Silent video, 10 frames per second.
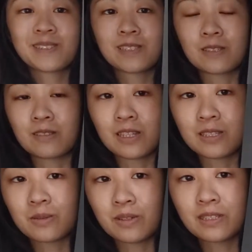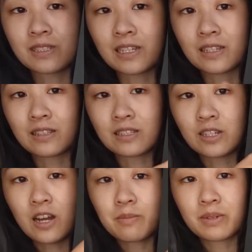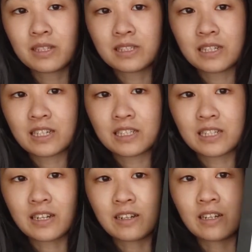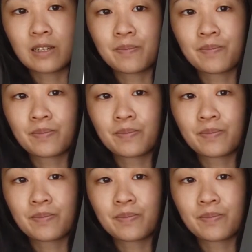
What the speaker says: So this one's like the top of the stationery,